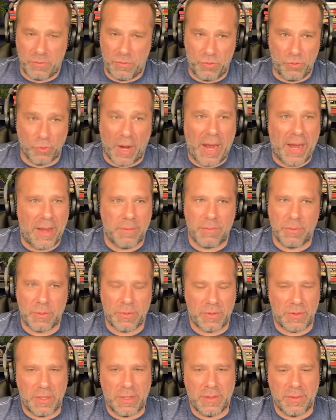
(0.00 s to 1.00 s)
drive
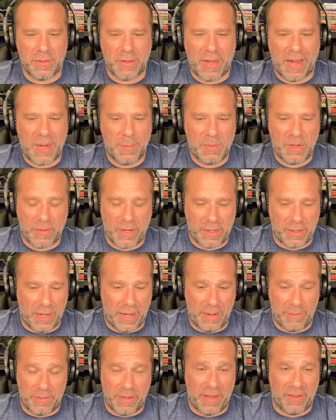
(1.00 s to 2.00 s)
was inside of me like
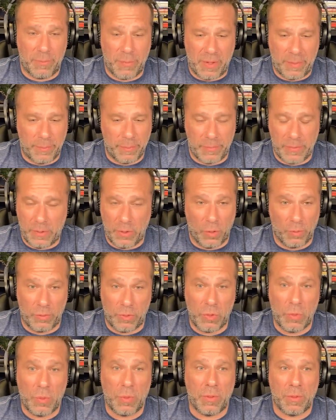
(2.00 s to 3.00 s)
i have to have make you know
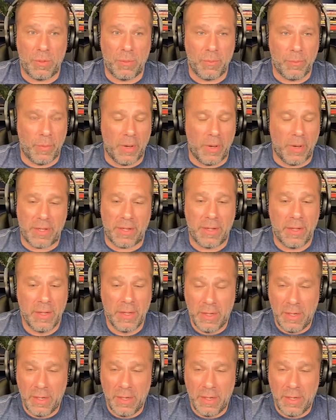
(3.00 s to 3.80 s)
do money